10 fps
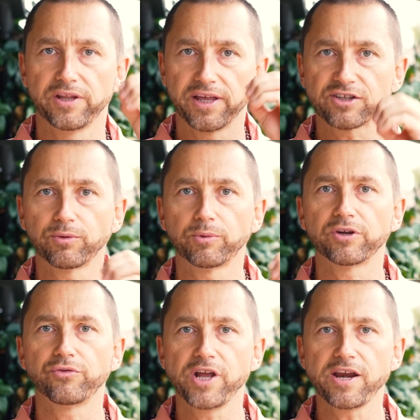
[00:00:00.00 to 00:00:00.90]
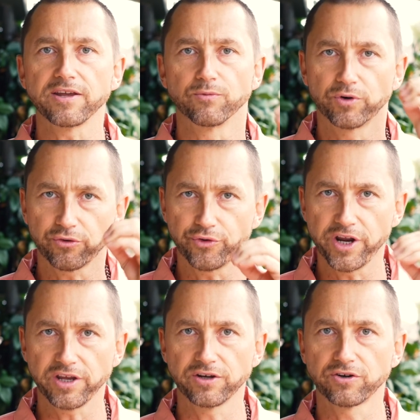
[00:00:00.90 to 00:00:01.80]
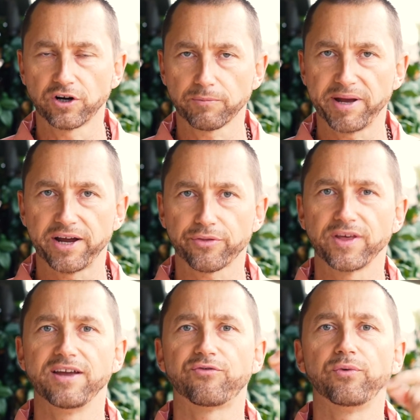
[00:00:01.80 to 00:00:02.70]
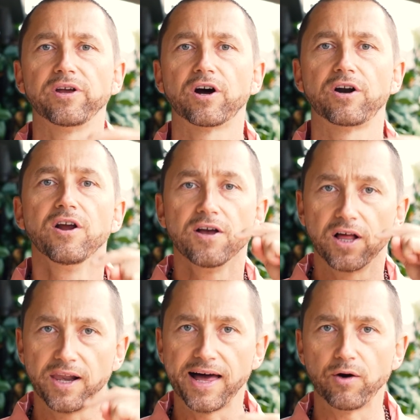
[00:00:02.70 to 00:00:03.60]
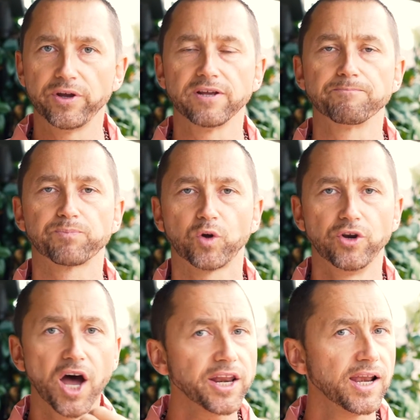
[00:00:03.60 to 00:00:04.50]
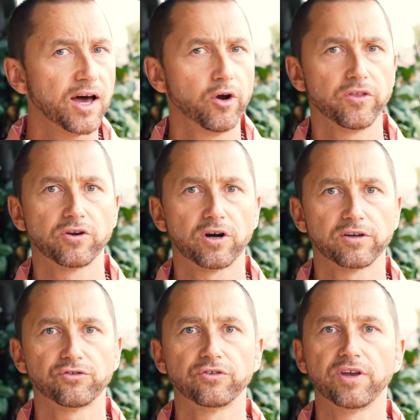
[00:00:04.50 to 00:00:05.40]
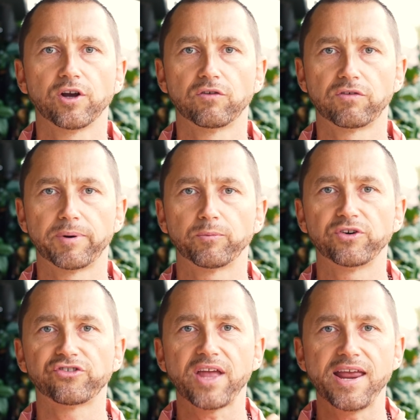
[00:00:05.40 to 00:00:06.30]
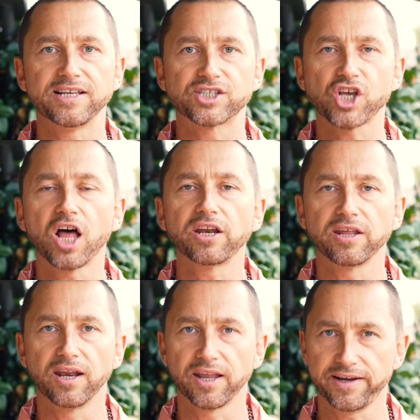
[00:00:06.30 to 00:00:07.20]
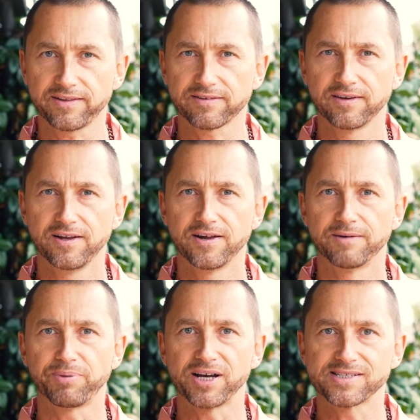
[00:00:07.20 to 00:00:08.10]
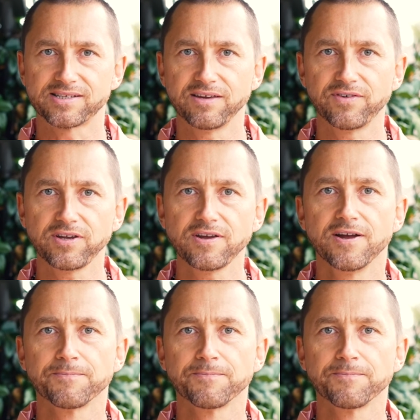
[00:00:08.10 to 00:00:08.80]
that's what we're creating. We're creating a dark path. If we are allowing or not allowing the darkness to take over, but we're staying solid in light and positivity,